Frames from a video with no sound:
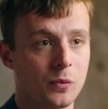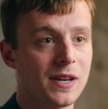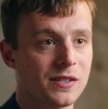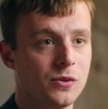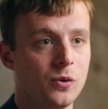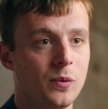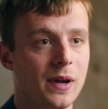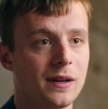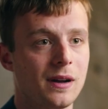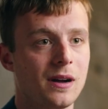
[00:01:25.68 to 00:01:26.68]
the West
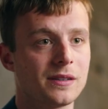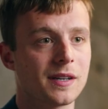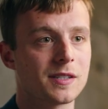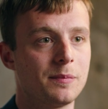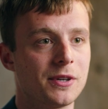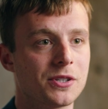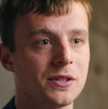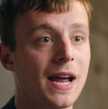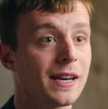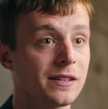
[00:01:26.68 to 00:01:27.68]
Norway art
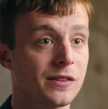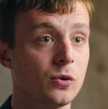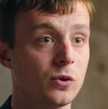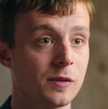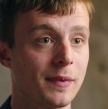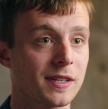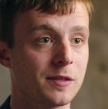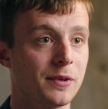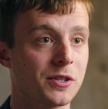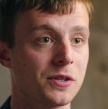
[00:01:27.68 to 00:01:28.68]
exhibition and the autumn
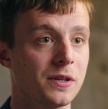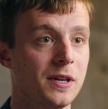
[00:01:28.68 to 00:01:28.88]
exhibition.